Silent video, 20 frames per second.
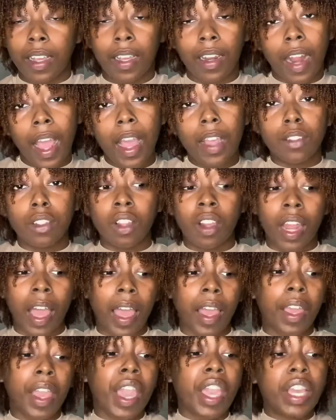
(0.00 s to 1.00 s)
so like
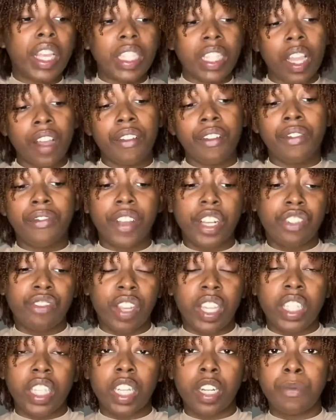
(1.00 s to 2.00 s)
it's frustrating to
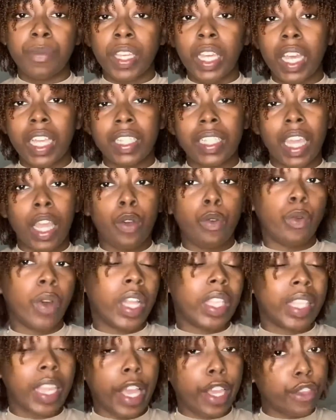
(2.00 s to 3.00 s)
them because they want
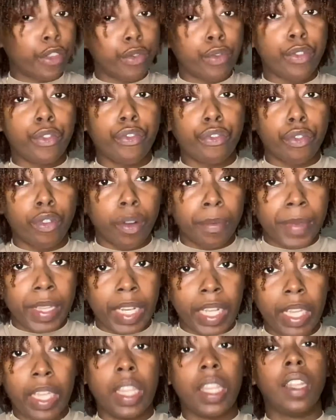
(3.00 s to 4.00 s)
that
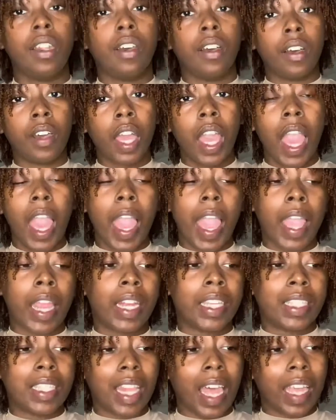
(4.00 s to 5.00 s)
uniformity look, and it's
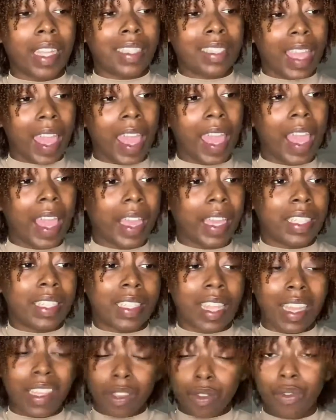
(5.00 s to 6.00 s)
like, dang, it's not
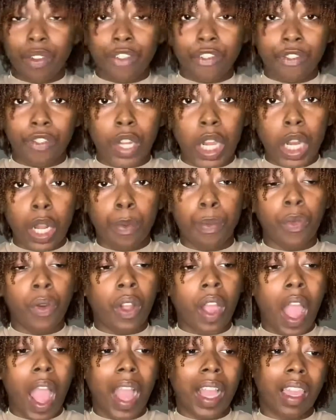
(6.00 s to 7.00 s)
uniform no more.
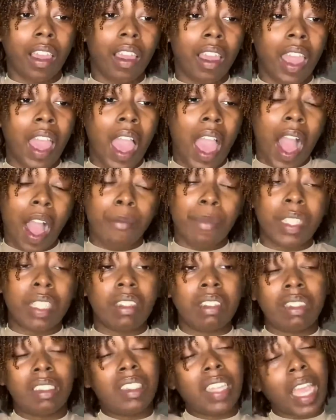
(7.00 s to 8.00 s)
I'm about to
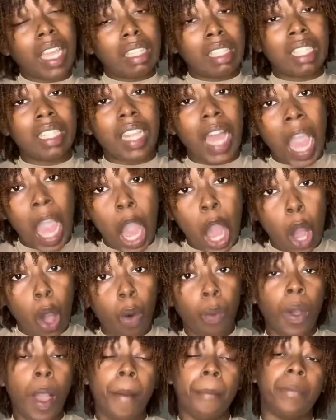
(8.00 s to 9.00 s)
just take this out
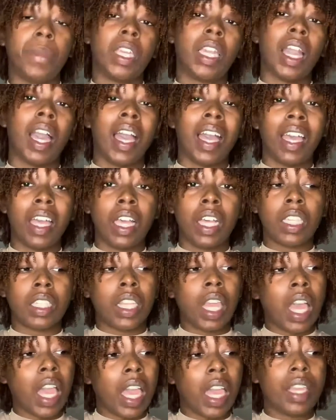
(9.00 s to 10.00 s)
because
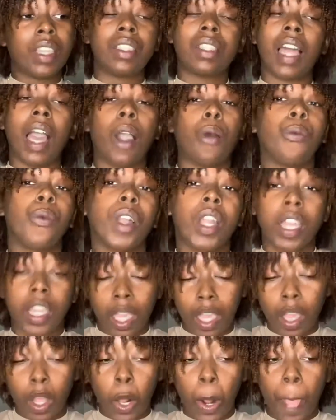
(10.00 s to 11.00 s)
it's not working.
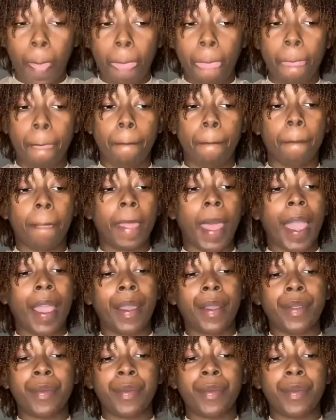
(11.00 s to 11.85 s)
Like